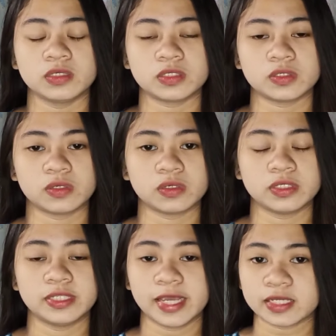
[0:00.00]
So,
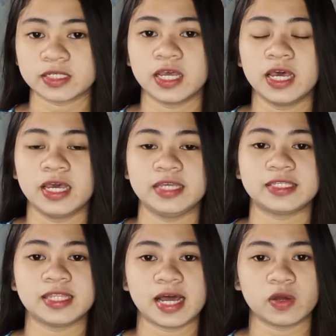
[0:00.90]
next
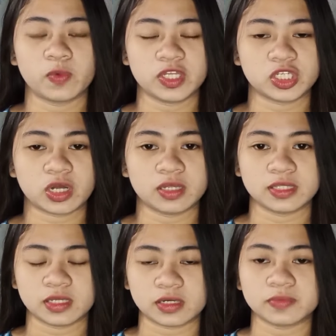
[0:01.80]
is a language
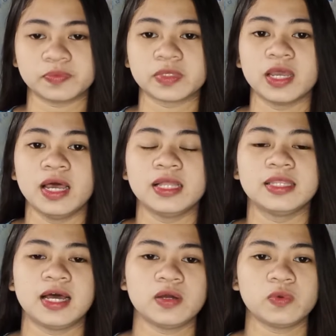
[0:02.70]
contact.
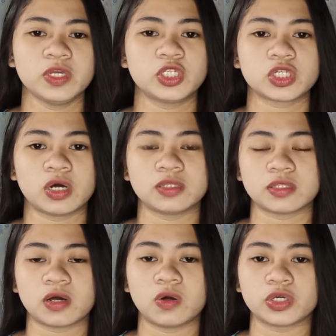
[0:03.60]
Language
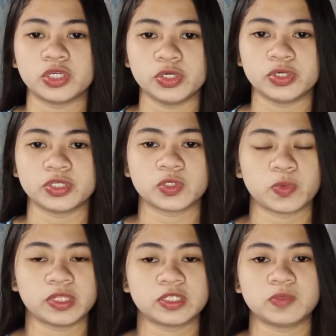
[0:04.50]
contact occurs
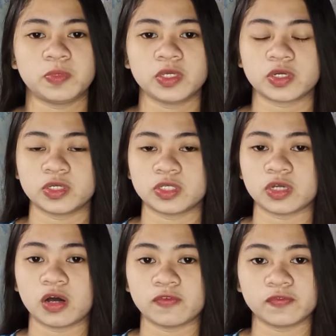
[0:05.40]
when speakers
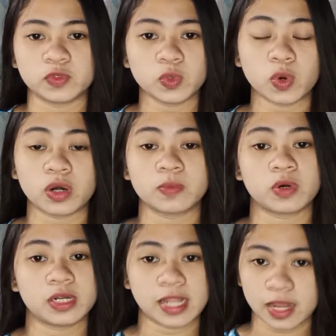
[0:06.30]
of two or
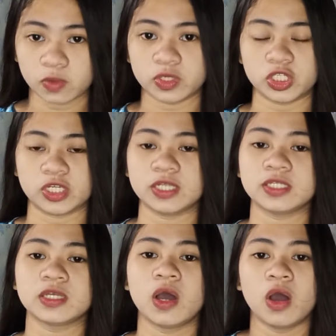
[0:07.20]
more
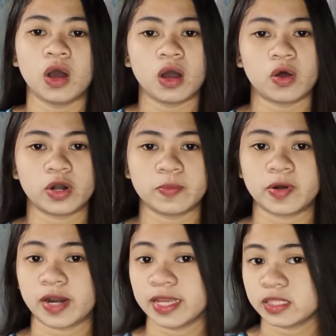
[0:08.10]
languages or
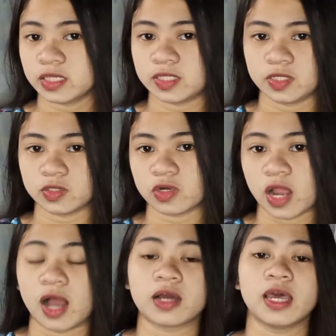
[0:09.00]
varieties
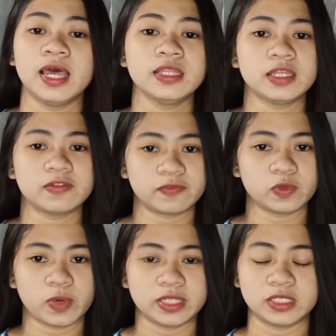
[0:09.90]
interact and
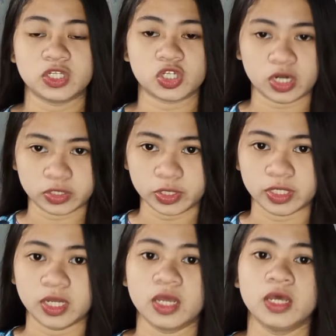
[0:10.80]
influence each other.